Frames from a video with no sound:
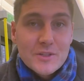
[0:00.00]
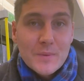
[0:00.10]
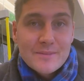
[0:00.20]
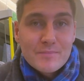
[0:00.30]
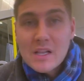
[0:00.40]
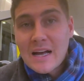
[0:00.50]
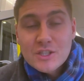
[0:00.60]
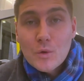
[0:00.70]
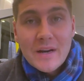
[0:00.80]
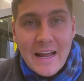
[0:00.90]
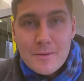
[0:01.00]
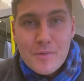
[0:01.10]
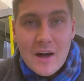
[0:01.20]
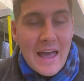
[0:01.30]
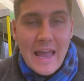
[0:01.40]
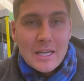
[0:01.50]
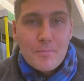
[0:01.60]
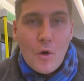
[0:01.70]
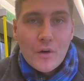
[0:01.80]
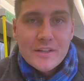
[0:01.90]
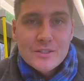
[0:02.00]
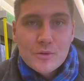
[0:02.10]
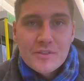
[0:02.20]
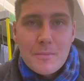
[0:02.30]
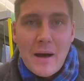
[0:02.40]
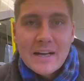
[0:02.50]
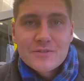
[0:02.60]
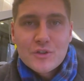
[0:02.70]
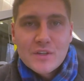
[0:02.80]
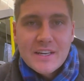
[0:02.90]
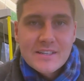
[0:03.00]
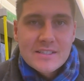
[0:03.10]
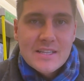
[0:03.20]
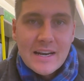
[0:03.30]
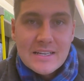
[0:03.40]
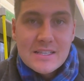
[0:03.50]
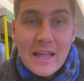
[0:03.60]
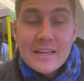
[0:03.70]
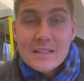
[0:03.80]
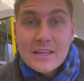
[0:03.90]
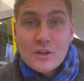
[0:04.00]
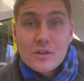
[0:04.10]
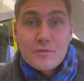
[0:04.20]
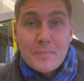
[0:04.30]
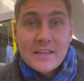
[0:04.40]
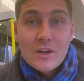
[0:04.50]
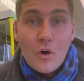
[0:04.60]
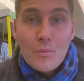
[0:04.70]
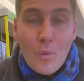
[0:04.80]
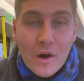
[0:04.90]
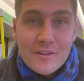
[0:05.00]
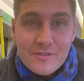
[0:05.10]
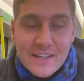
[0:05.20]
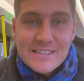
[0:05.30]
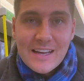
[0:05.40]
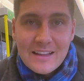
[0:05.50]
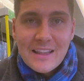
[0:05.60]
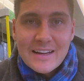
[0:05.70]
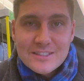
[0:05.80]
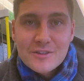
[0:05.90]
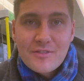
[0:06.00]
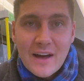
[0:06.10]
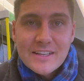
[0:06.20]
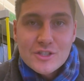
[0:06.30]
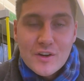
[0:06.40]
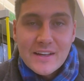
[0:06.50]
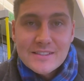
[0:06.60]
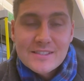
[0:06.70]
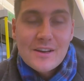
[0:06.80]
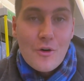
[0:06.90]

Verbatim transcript: between Glasgow and Edinburgh at any point over the past few years, then it's likely you'll have been on one of these electrified trains